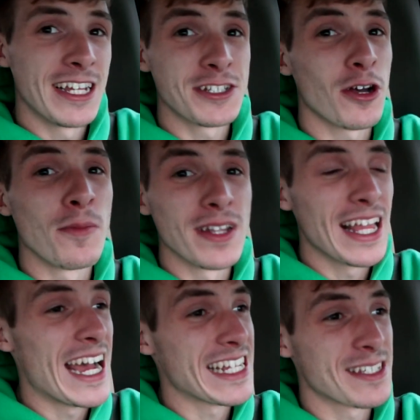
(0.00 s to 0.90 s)
I just hope it
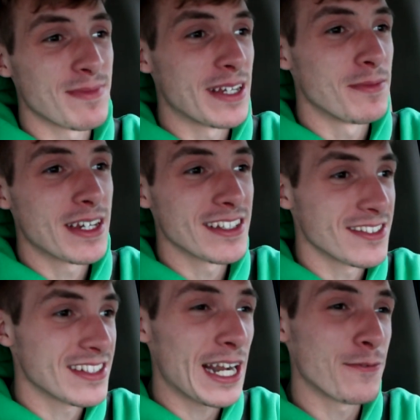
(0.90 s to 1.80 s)
lasts me because
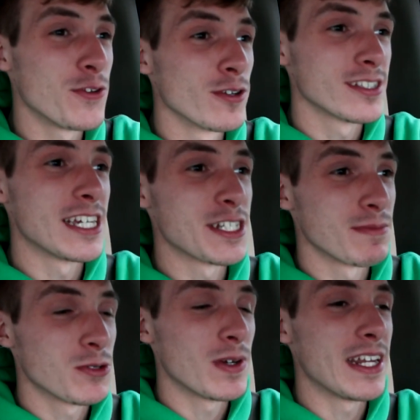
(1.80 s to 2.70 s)
there's not a fuel station
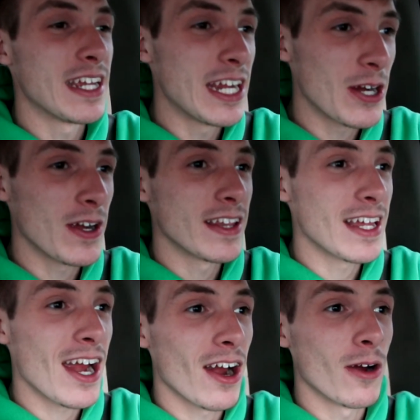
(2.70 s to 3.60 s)
between here and
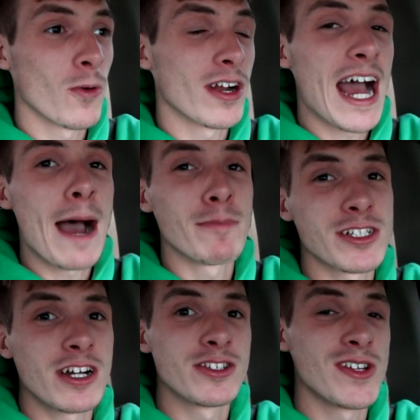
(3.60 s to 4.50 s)
there. We're in
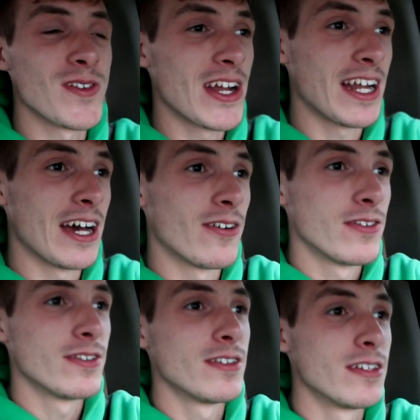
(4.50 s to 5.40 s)
Amish country right now.
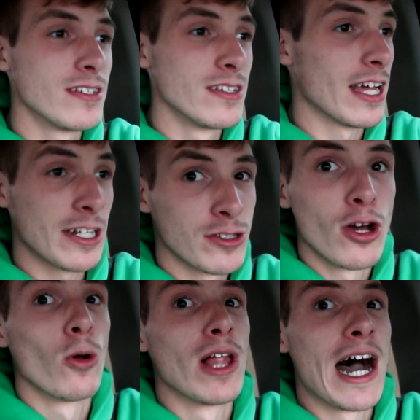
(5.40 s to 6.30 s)
Like,
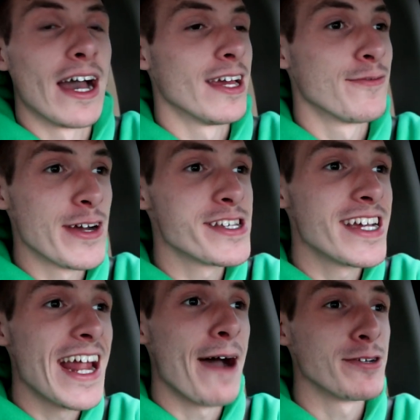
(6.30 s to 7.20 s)
no lie. If I
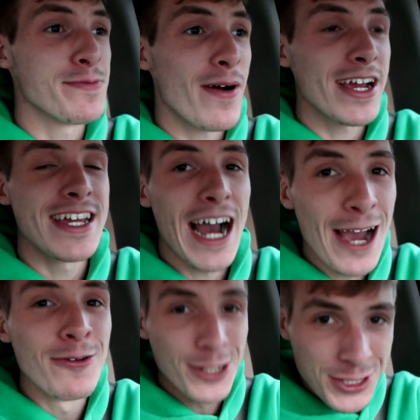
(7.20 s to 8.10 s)
see an Amish buggy,
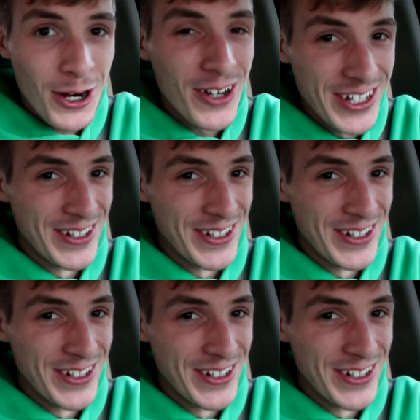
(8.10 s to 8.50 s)
I will choke